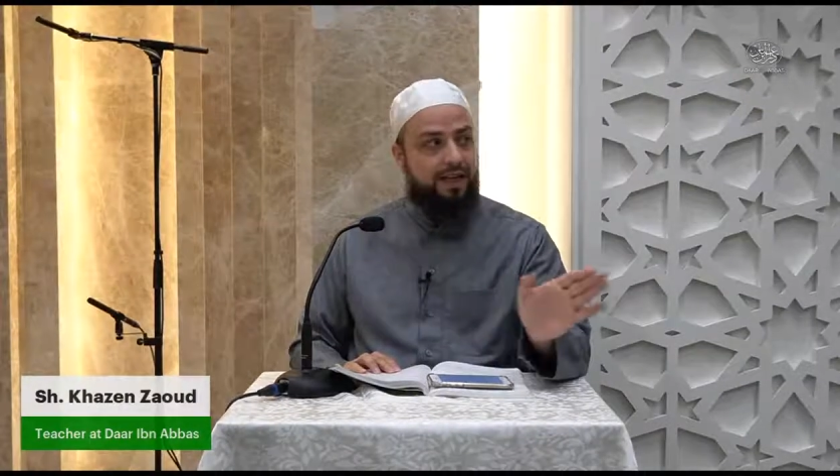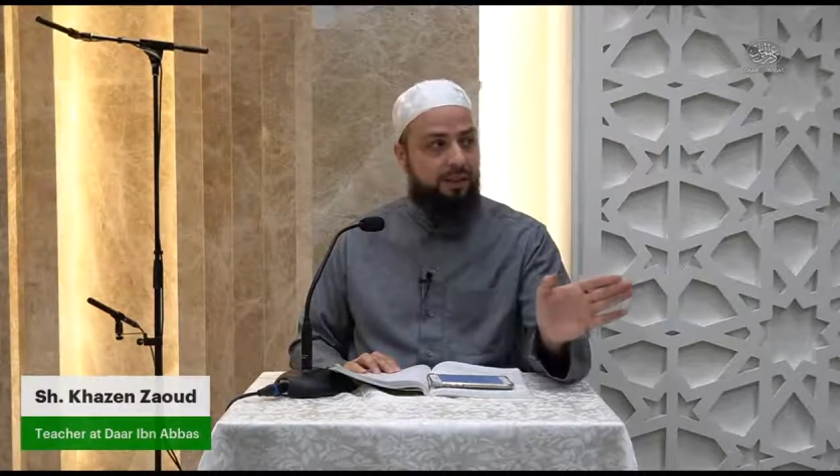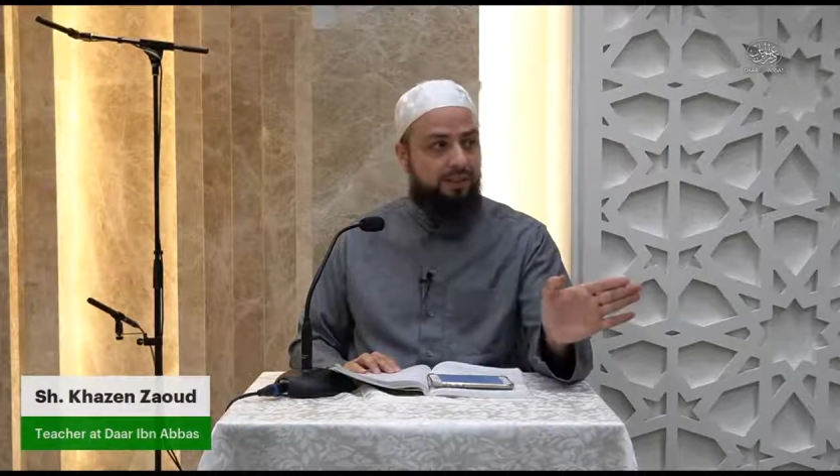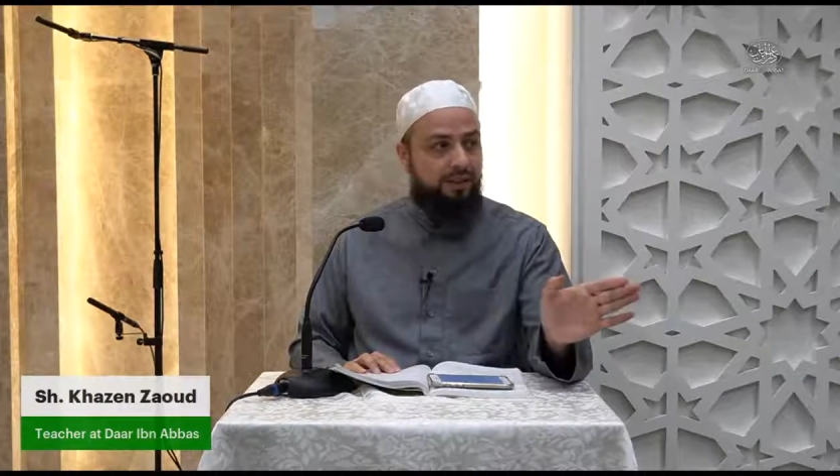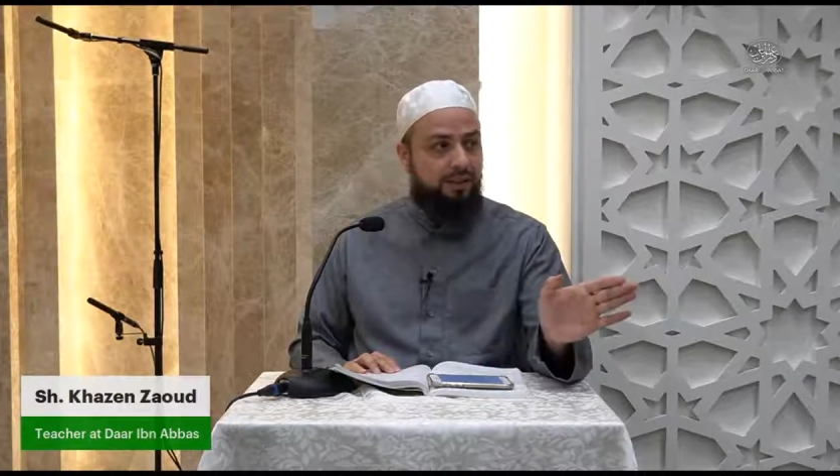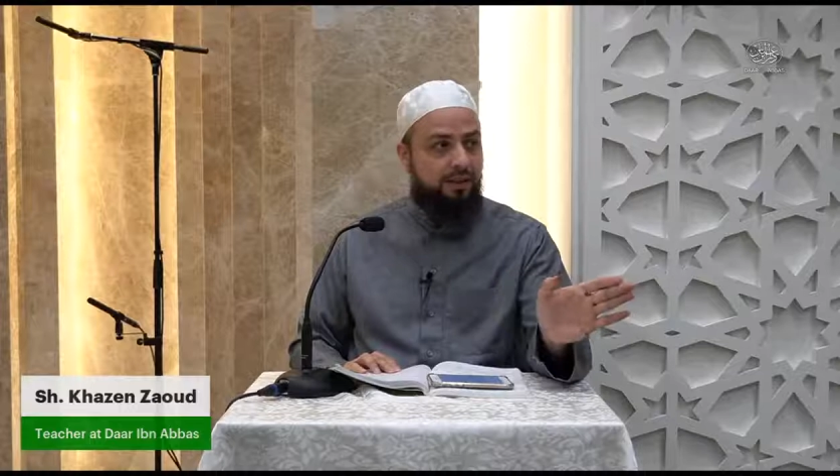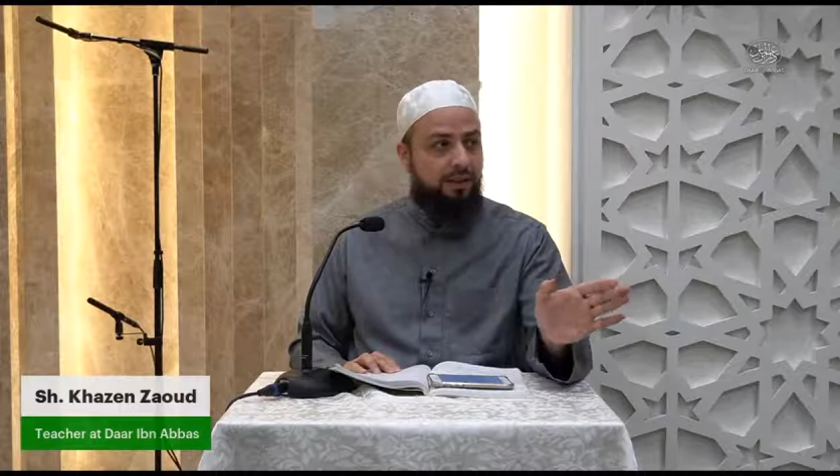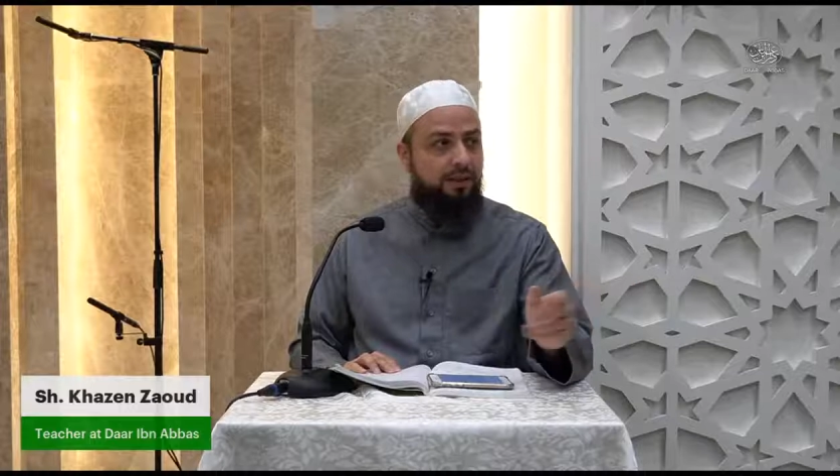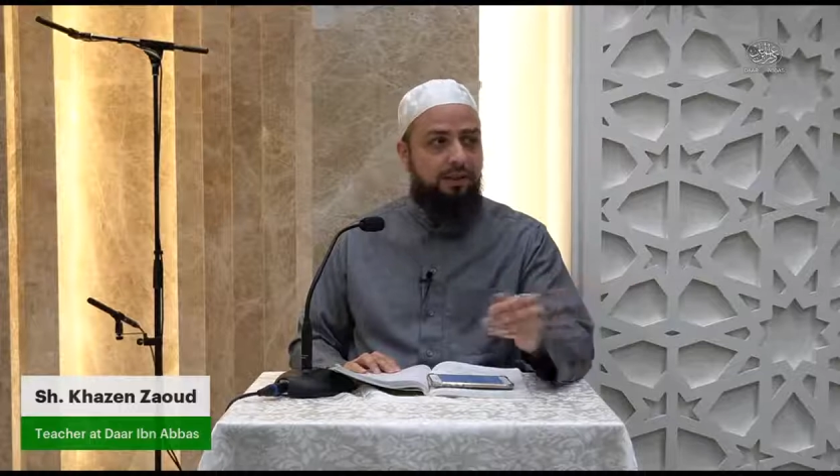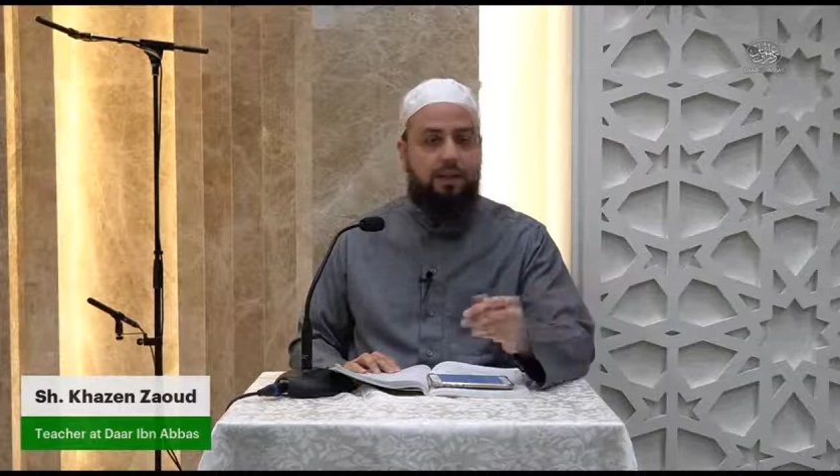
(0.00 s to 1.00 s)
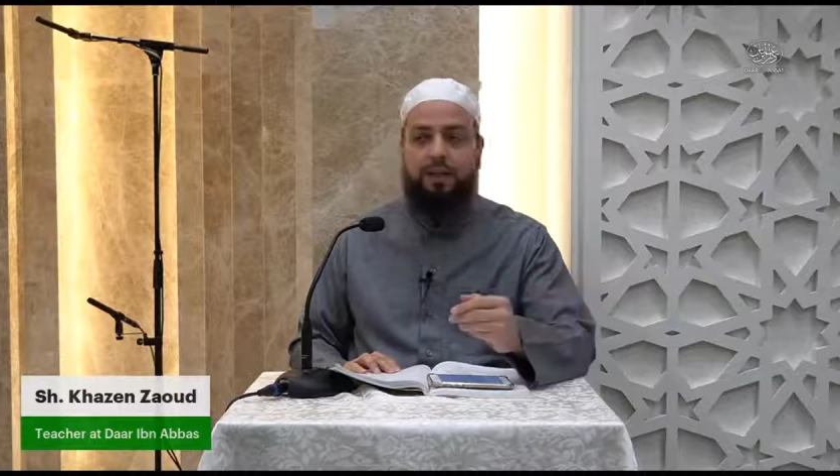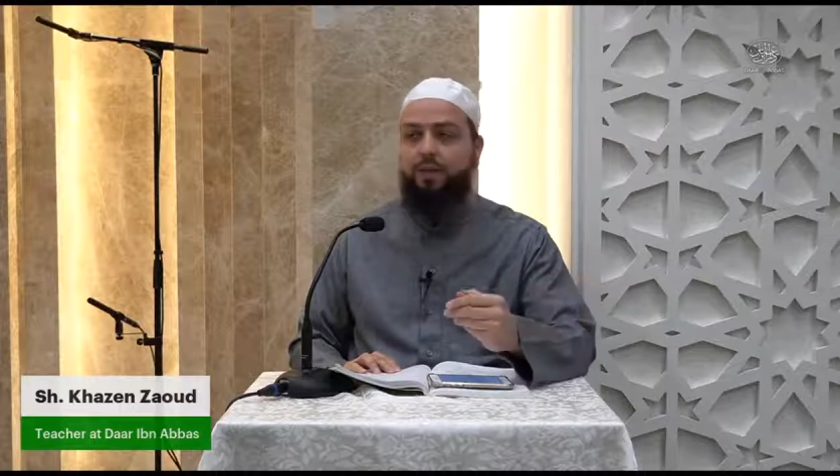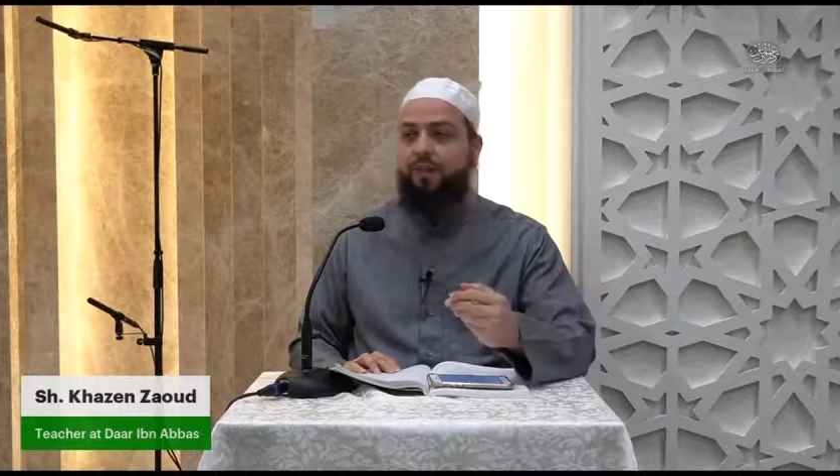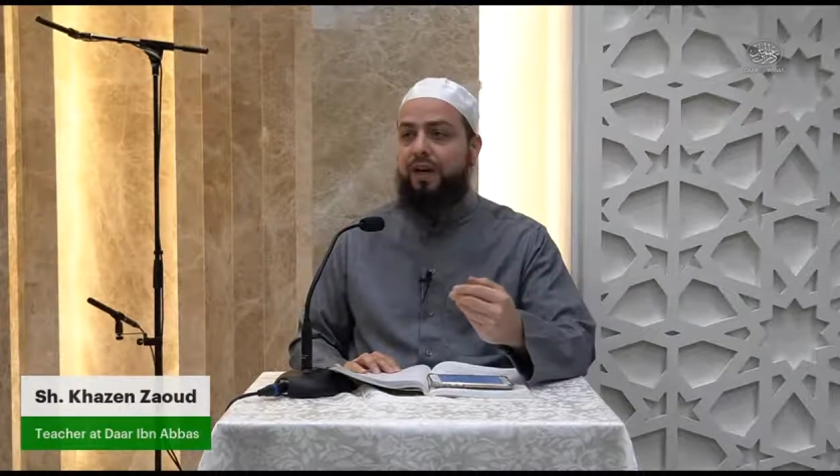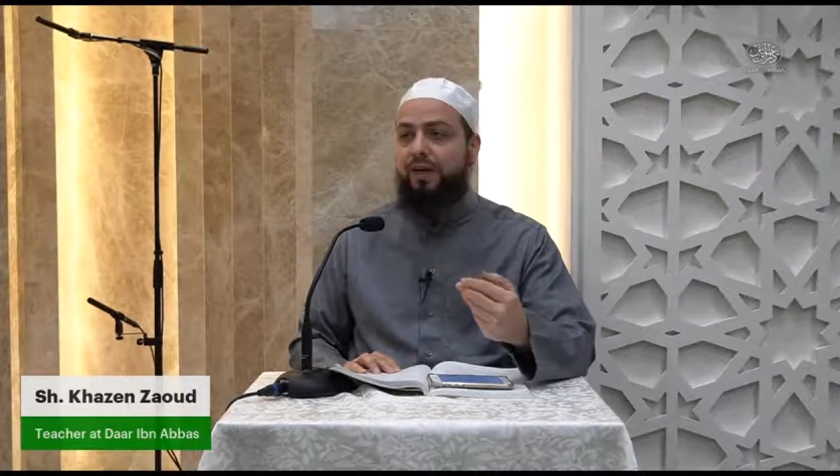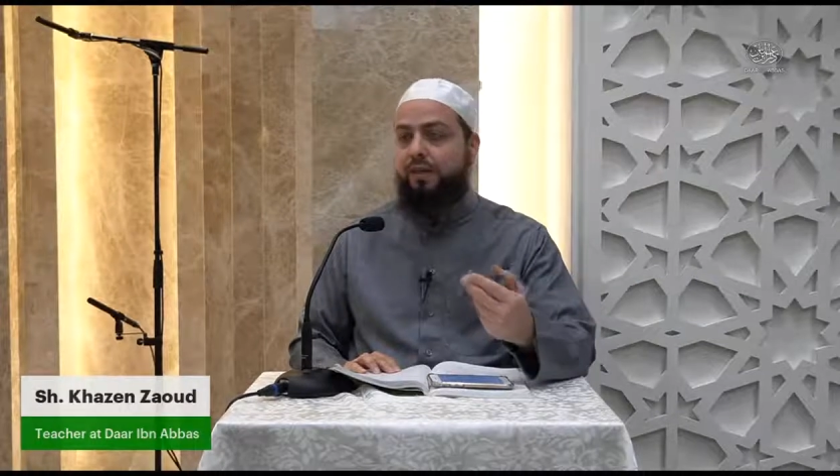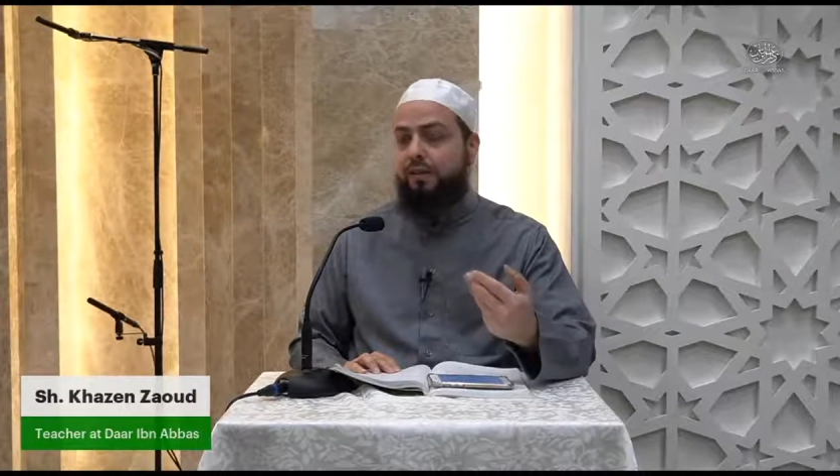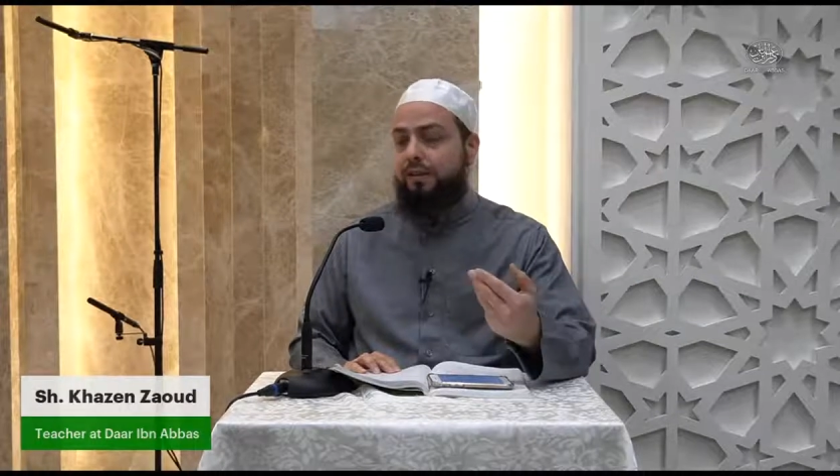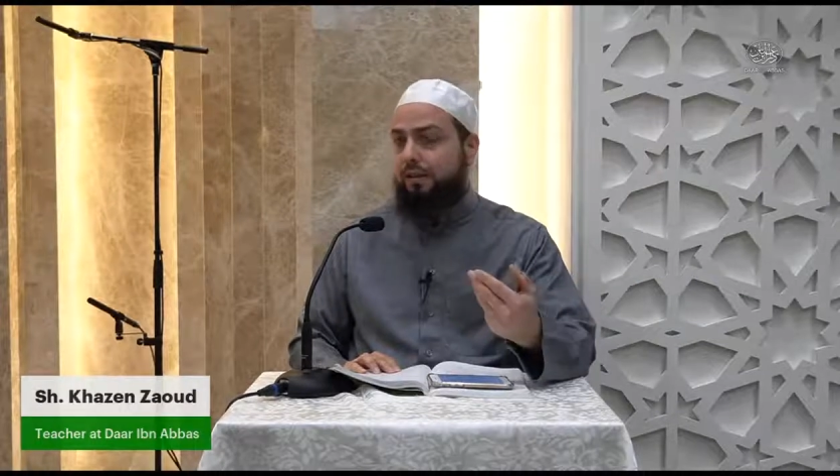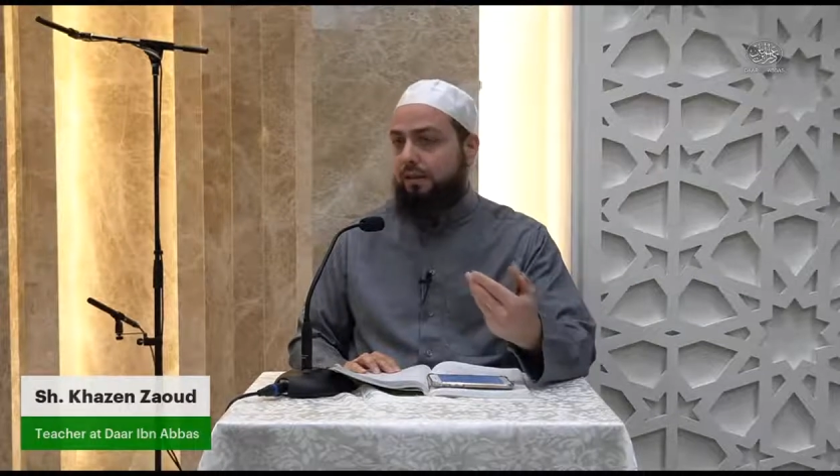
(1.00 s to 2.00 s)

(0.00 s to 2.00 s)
enemy, then he prays